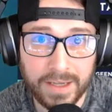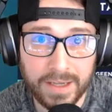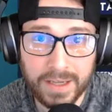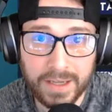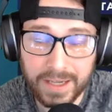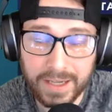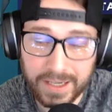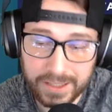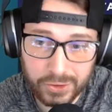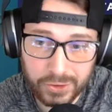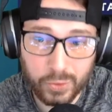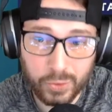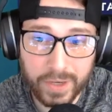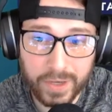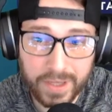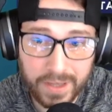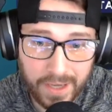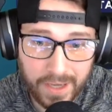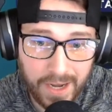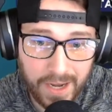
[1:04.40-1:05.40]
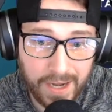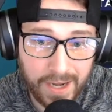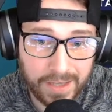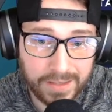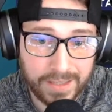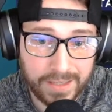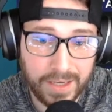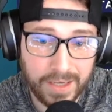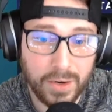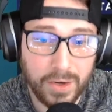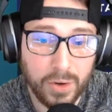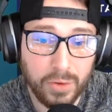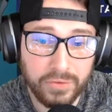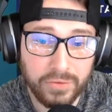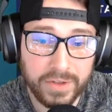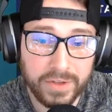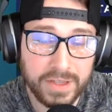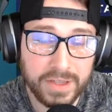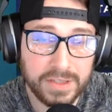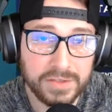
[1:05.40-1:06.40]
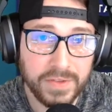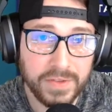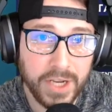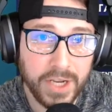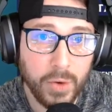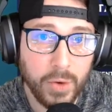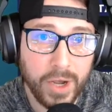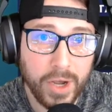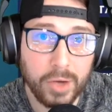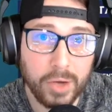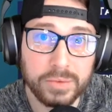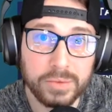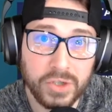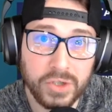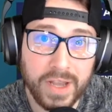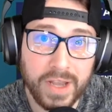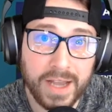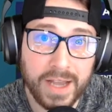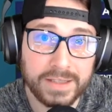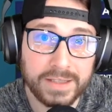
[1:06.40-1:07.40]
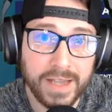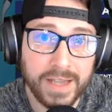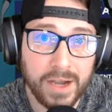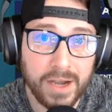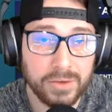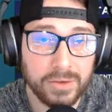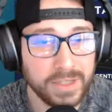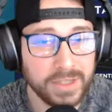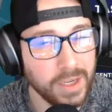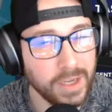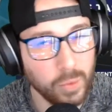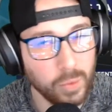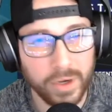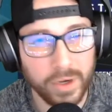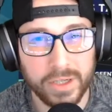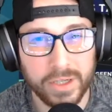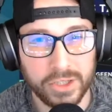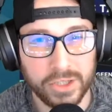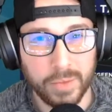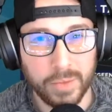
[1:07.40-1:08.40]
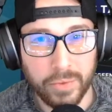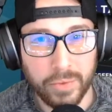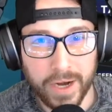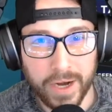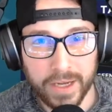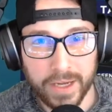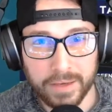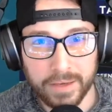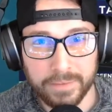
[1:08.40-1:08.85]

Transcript: enjoy the content. Hopefully this video helps you guys out, and we're going to jump right in.